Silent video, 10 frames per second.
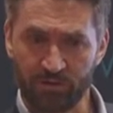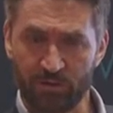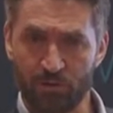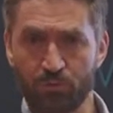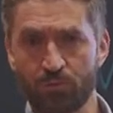
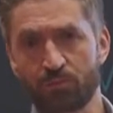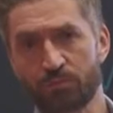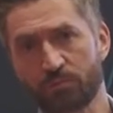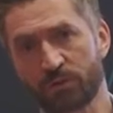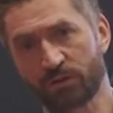So
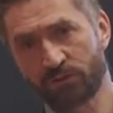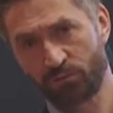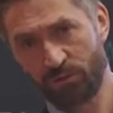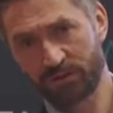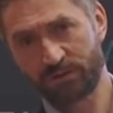we just
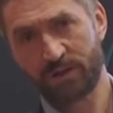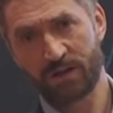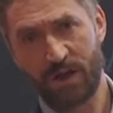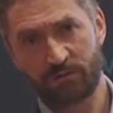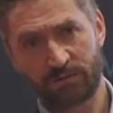recently
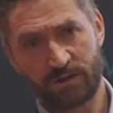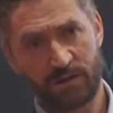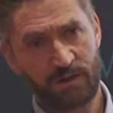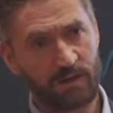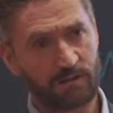announced
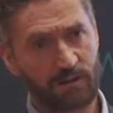a